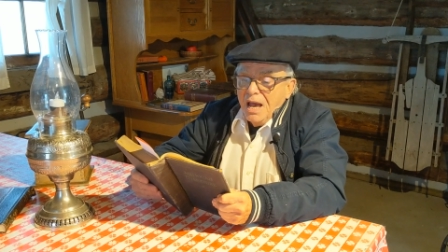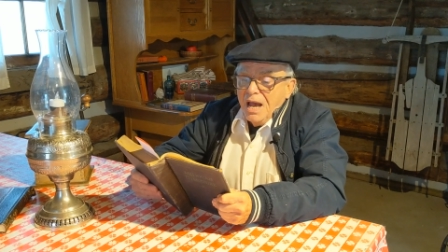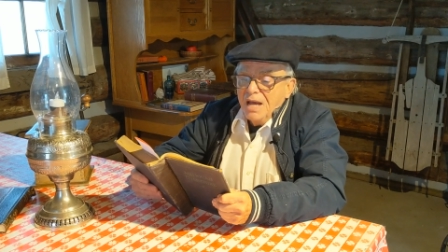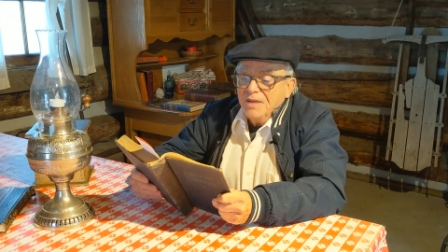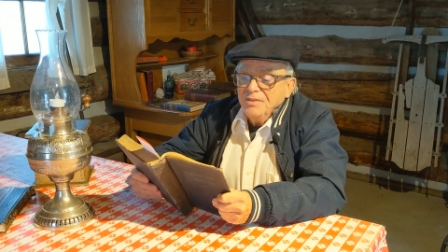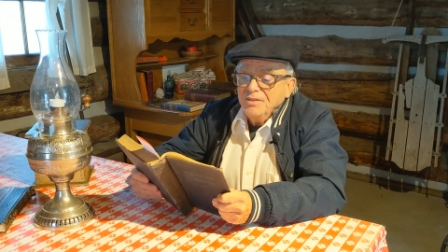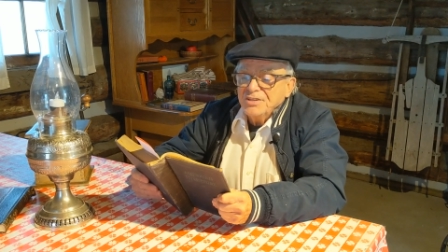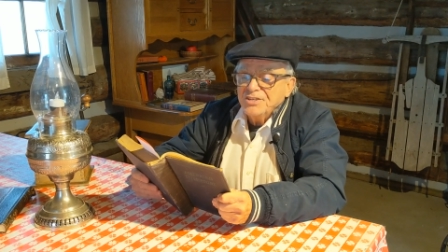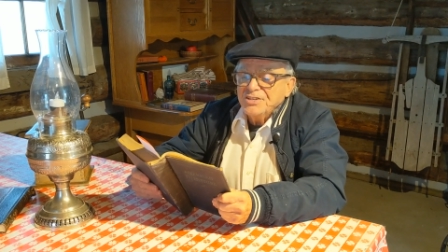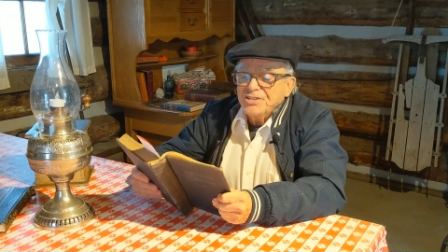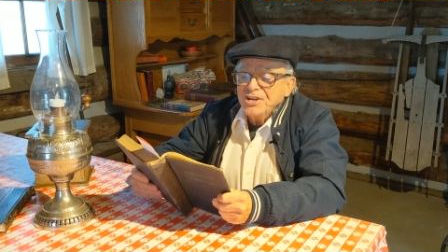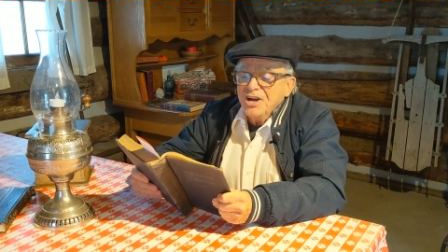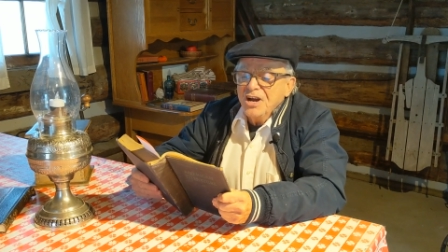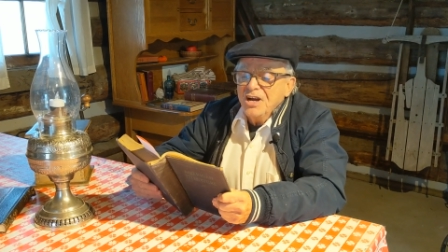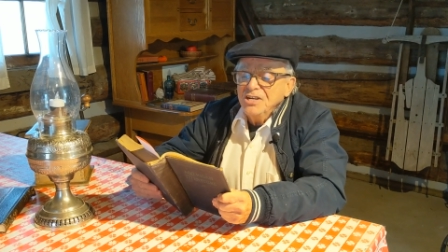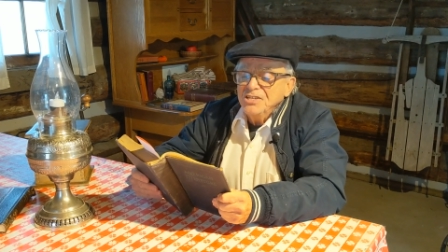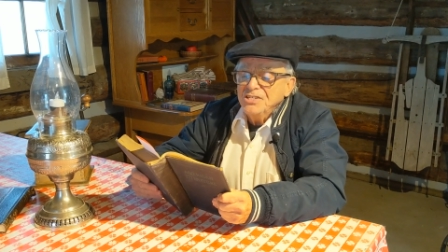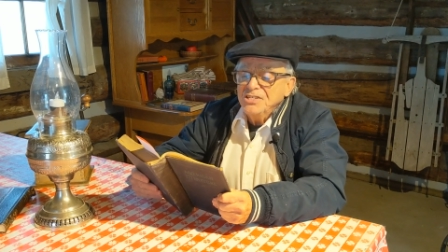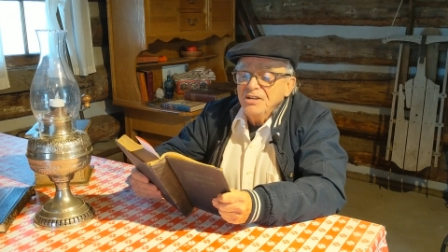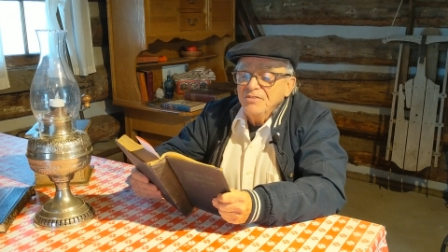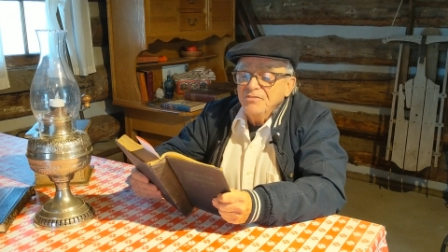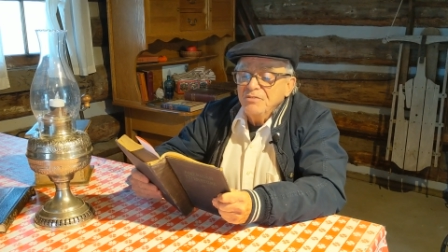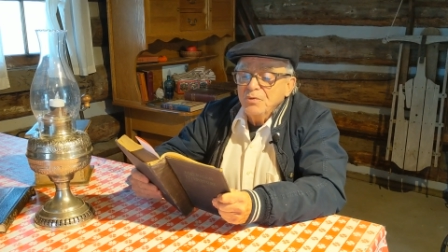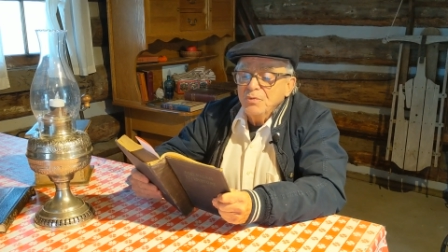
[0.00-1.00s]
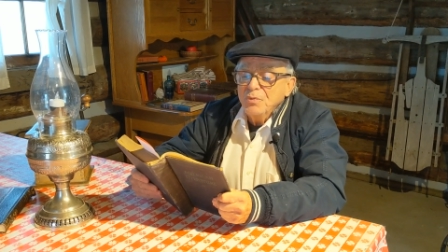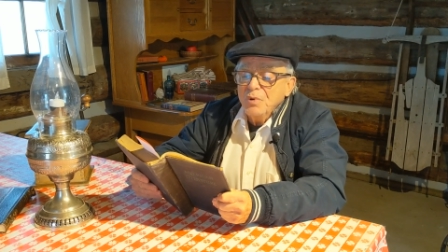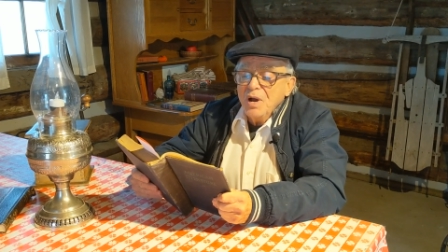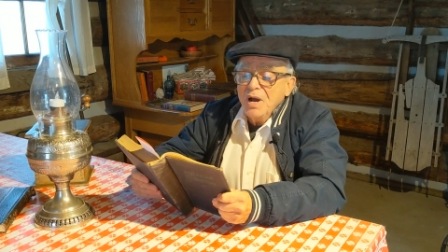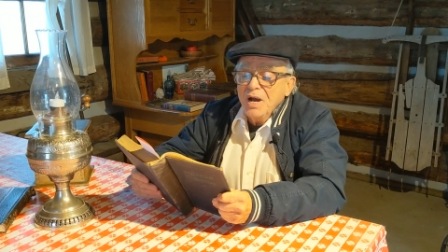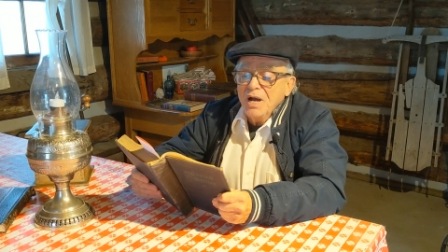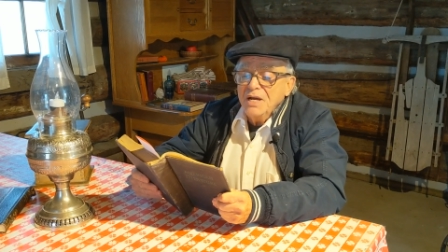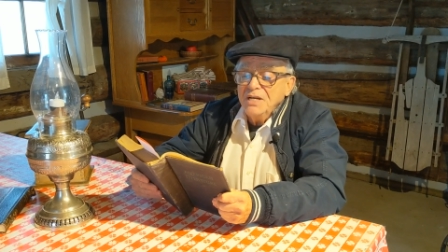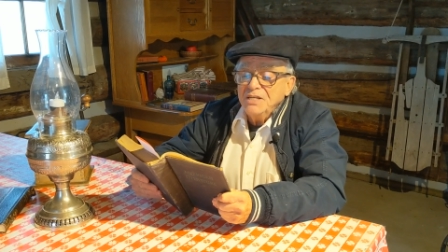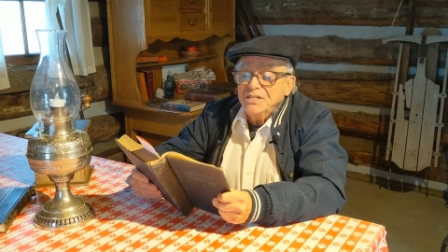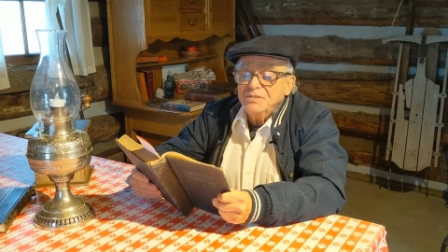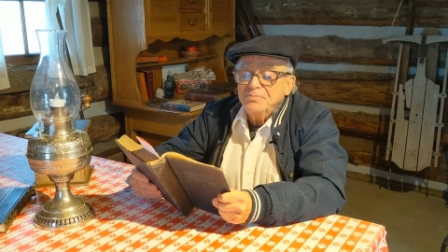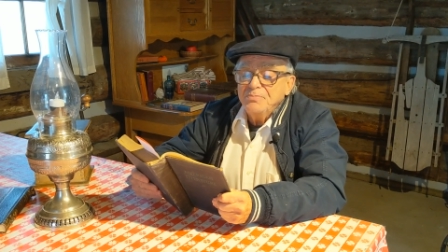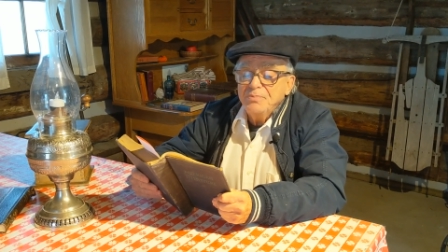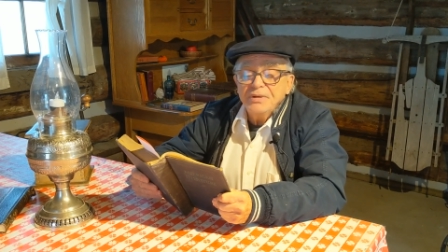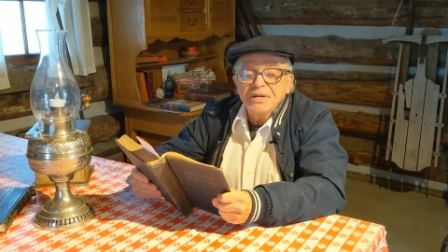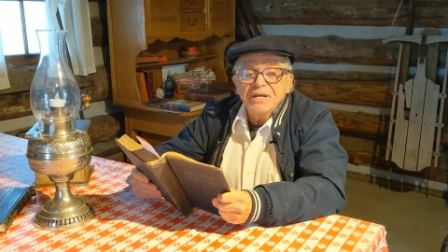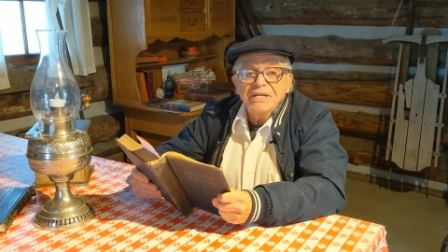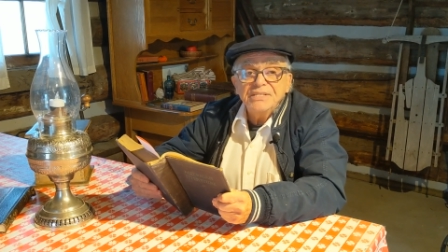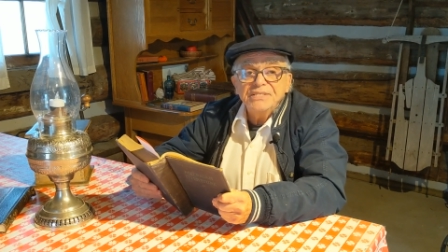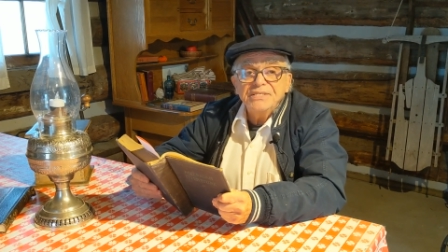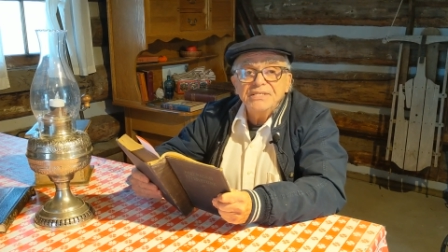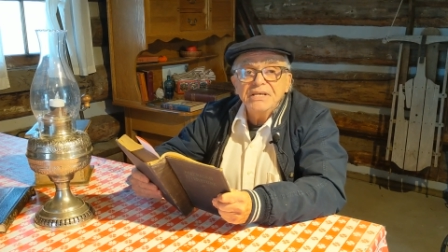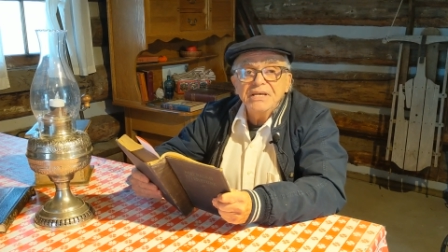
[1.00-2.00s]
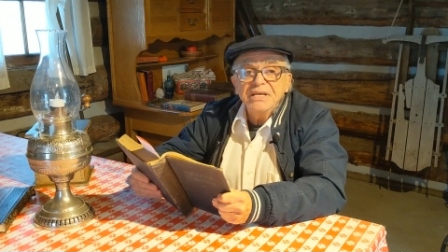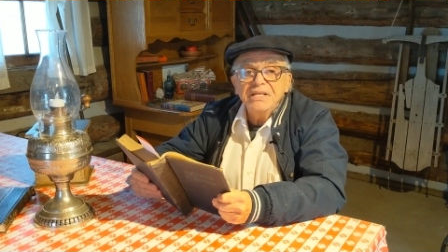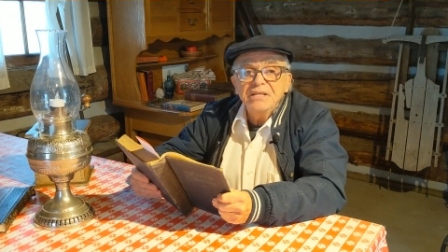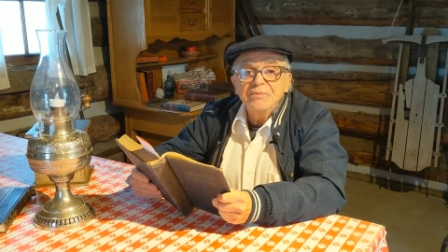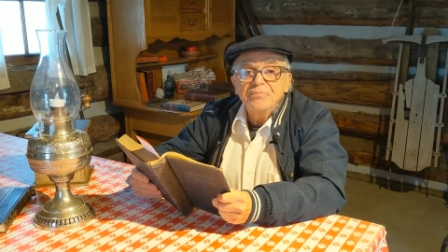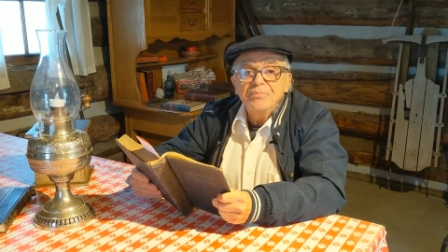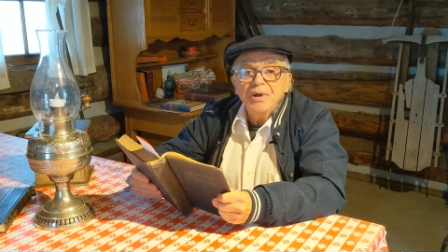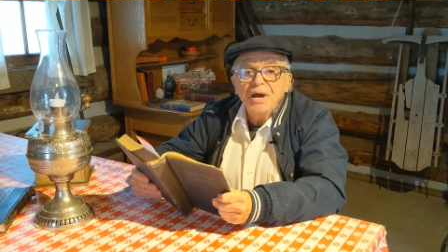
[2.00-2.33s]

and the stars never rise, but I see the